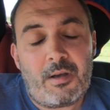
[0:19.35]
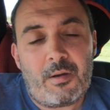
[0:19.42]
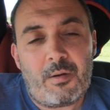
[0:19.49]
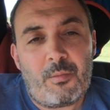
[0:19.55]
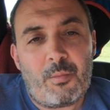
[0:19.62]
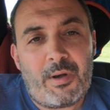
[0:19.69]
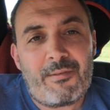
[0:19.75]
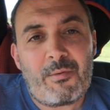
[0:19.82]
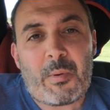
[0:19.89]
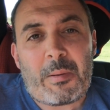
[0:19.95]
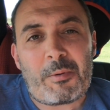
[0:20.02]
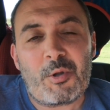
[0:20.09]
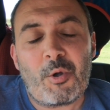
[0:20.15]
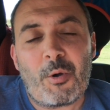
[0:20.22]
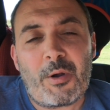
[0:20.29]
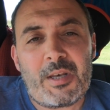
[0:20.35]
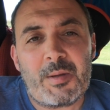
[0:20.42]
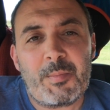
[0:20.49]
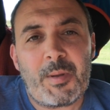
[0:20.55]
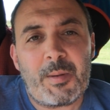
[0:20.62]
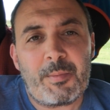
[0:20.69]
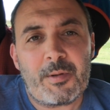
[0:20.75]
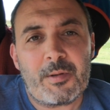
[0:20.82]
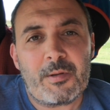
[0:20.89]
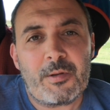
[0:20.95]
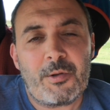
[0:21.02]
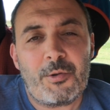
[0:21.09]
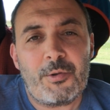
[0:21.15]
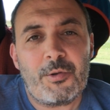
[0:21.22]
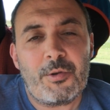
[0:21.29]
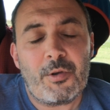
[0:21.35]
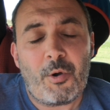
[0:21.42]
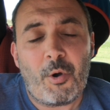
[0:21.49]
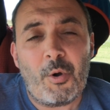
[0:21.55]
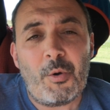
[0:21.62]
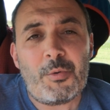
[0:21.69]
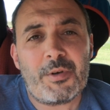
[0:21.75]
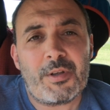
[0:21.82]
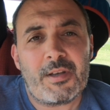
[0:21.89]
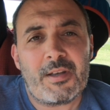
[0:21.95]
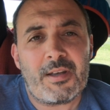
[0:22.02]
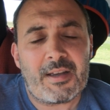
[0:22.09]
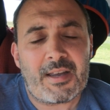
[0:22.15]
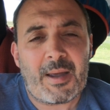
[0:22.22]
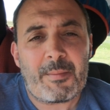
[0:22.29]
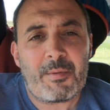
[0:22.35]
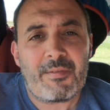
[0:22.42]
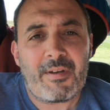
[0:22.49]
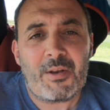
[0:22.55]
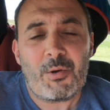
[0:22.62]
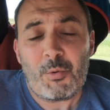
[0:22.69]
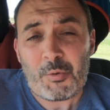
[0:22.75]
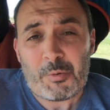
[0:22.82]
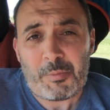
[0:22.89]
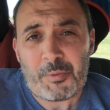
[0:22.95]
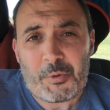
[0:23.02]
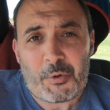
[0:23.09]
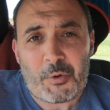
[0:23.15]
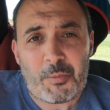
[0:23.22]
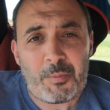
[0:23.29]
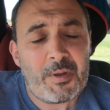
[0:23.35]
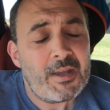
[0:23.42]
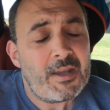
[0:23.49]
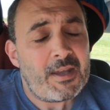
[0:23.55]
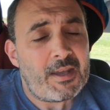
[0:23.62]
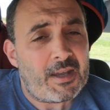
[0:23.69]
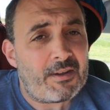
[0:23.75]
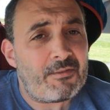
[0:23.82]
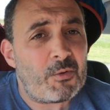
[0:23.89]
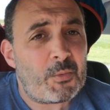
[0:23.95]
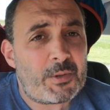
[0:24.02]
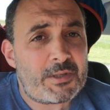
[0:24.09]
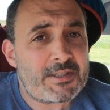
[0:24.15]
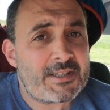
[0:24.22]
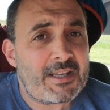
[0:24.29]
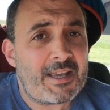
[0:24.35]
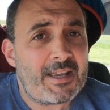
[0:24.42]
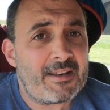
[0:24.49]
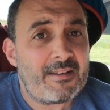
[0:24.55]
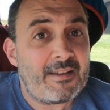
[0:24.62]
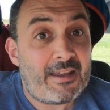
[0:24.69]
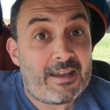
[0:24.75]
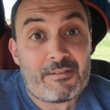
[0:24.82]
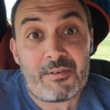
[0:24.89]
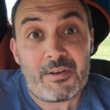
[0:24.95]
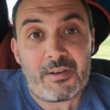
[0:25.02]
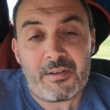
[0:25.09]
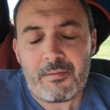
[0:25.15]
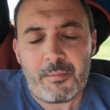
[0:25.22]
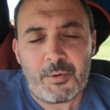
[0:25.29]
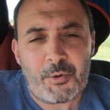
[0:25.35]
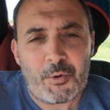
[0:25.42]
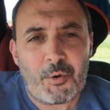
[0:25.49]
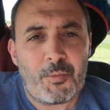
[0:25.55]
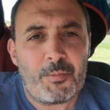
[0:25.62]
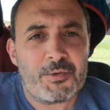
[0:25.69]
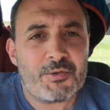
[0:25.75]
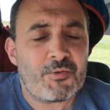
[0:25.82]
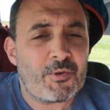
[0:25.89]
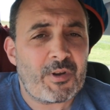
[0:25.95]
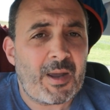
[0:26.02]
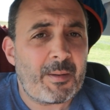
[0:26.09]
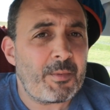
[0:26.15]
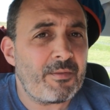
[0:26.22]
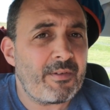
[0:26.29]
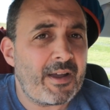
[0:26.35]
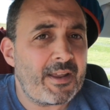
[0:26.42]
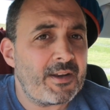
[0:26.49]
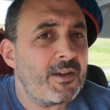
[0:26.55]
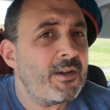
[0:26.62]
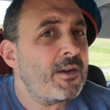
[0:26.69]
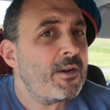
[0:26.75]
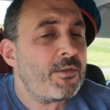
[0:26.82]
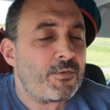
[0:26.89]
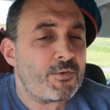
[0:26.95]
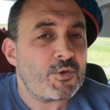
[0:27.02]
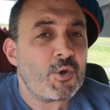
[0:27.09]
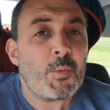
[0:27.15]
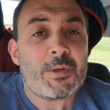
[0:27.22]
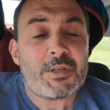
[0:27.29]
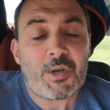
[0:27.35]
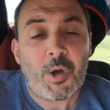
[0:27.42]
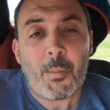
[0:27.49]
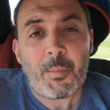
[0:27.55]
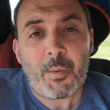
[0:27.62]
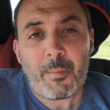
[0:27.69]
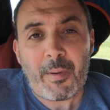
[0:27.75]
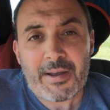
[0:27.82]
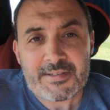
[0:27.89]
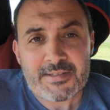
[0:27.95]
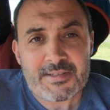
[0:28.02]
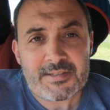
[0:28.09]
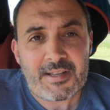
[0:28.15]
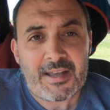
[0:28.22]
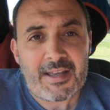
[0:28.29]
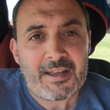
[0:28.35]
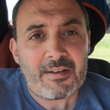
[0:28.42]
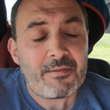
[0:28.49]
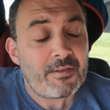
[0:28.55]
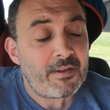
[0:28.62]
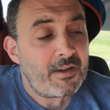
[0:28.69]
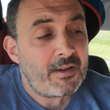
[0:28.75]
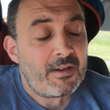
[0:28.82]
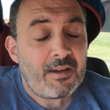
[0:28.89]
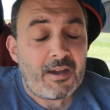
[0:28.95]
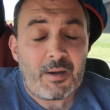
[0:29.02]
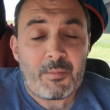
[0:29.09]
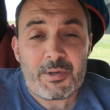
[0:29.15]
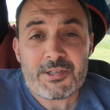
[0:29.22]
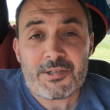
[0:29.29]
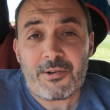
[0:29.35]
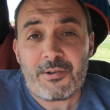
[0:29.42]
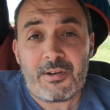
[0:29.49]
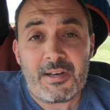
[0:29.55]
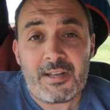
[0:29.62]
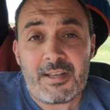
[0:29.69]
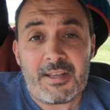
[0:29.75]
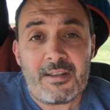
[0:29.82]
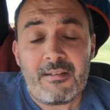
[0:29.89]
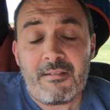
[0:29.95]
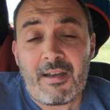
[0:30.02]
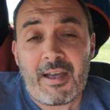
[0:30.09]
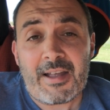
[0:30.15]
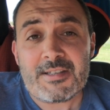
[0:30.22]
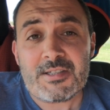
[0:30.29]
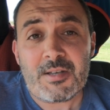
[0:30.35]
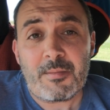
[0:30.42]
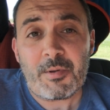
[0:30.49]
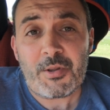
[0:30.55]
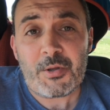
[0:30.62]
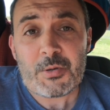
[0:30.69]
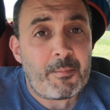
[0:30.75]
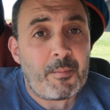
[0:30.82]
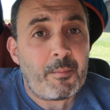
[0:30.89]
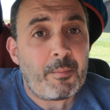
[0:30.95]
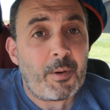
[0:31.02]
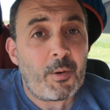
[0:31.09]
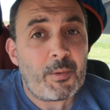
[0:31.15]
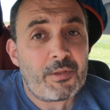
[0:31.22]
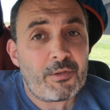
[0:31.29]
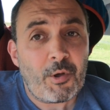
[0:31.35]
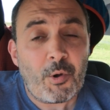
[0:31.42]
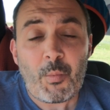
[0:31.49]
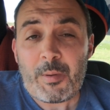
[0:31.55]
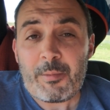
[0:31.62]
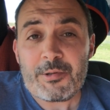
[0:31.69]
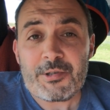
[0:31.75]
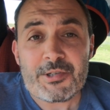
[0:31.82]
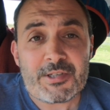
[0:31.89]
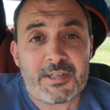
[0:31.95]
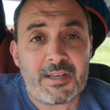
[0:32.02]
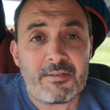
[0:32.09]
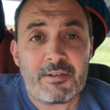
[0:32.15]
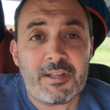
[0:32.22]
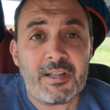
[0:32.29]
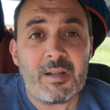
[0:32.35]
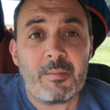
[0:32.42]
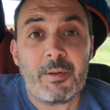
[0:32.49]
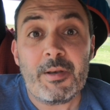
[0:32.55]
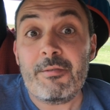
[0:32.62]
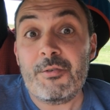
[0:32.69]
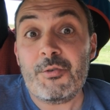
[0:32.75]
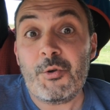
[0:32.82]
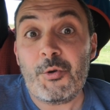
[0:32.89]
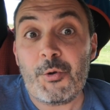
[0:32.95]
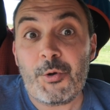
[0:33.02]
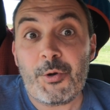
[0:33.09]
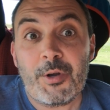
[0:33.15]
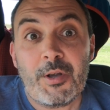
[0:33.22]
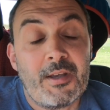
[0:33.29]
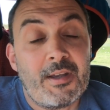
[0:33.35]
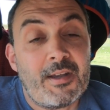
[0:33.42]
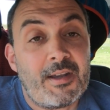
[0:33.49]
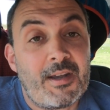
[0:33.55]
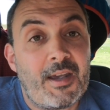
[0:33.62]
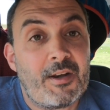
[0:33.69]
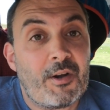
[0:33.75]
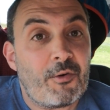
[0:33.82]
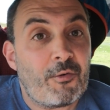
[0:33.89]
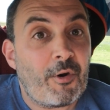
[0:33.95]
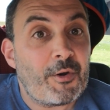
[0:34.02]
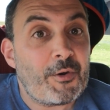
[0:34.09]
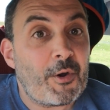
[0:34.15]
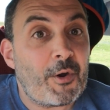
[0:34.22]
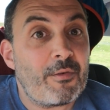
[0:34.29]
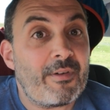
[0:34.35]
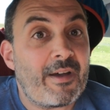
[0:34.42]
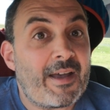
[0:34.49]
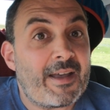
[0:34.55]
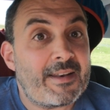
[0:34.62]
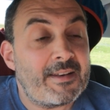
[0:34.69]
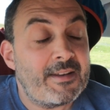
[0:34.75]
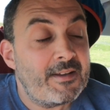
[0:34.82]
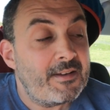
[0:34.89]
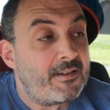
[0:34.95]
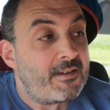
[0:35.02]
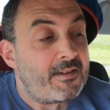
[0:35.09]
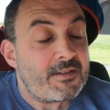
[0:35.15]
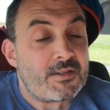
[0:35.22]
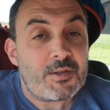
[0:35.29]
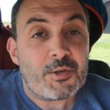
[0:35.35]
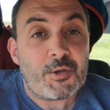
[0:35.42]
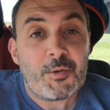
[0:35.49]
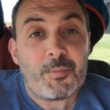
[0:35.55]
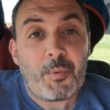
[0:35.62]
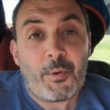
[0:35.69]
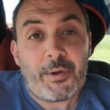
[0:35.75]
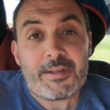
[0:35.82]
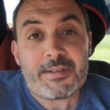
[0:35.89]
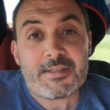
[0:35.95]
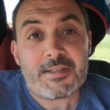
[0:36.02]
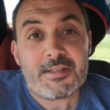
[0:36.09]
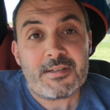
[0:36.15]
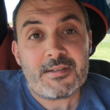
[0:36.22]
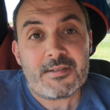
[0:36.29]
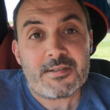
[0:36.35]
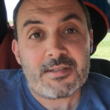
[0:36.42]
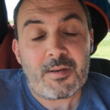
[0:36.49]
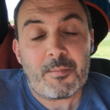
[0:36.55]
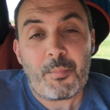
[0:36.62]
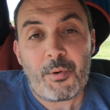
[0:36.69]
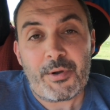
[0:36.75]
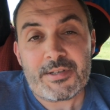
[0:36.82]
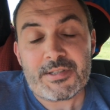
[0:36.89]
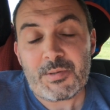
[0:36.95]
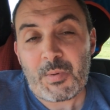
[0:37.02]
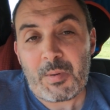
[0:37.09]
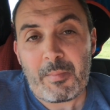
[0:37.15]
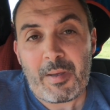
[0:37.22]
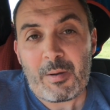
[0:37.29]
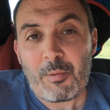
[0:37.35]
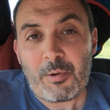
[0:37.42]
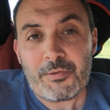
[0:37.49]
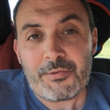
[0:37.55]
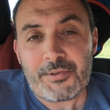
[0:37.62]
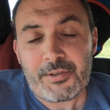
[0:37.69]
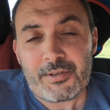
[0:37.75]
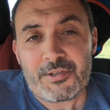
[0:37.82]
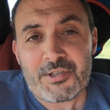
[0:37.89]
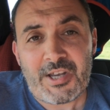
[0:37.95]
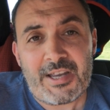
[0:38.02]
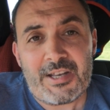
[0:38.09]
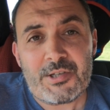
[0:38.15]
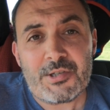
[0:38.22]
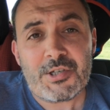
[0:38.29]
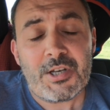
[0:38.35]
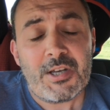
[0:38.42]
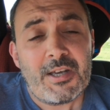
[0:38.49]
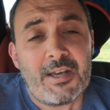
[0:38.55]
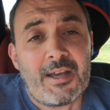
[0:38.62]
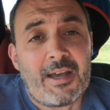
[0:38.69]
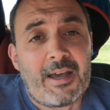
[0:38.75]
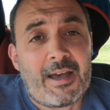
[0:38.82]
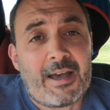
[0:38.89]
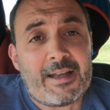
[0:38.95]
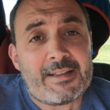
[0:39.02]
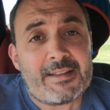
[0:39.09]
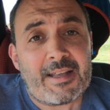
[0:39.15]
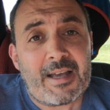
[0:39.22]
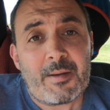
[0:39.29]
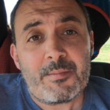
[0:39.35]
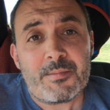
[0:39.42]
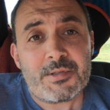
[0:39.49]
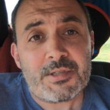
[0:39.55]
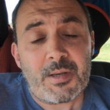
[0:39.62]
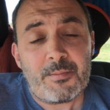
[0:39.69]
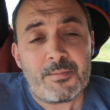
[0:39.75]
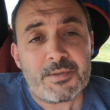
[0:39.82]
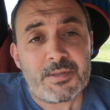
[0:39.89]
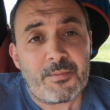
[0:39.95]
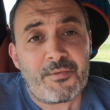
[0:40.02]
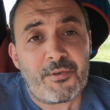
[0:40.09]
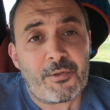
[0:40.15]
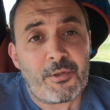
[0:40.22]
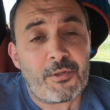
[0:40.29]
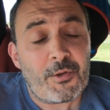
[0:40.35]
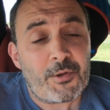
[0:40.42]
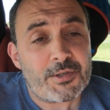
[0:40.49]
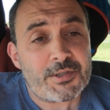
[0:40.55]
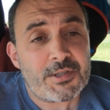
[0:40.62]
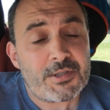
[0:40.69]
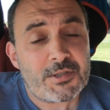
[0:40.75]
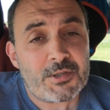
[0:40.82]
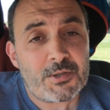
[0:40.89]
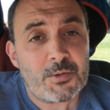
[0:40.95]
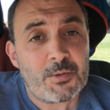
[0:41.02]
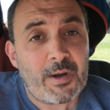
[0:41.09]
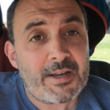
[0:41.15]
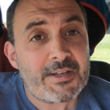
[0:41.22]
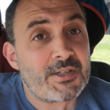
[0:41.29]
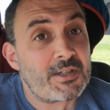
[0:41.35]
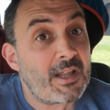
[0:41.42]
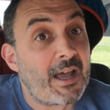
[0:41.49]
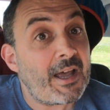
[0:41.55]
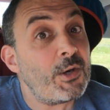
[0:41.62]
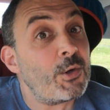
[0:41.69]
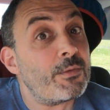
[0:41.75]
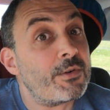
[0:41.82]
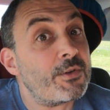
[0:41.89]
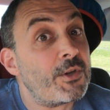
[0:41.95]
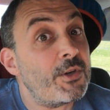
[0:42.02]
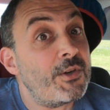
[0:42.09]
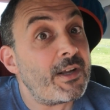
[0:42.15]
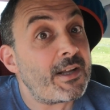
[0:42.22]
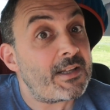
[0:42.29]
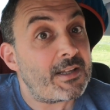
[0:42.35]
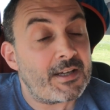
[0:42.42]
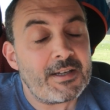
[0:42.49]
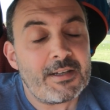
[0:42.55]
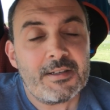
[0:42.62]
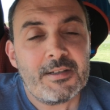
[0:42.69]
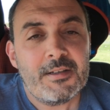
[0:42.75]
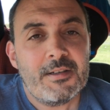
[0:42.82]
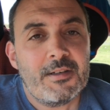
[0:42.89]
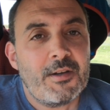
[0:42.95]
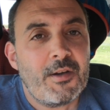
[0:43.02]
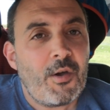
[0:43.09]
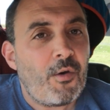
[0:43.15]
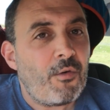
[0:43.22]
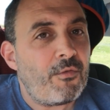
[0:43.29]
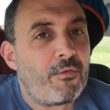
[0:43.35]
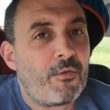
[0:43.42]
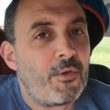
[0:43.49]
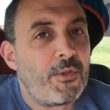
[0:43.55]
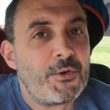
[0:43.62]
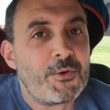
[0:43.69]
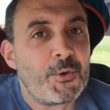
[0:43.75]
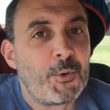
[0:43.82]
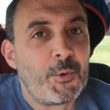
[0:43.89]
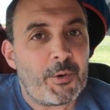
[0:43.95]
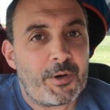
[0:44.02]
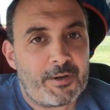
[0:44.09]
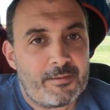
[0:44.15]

Whenever we were talking to people who owned a camper van, owned a motorhome, everyone said every motorhome stroke camper van, there's always compromises to have. And we certainly had some of those, but we thought we would just give a little bit of a tour in and around our van, so the good points, some points that we may want to change, and some further thoughts. So I shall hand over to Nicola for the tour.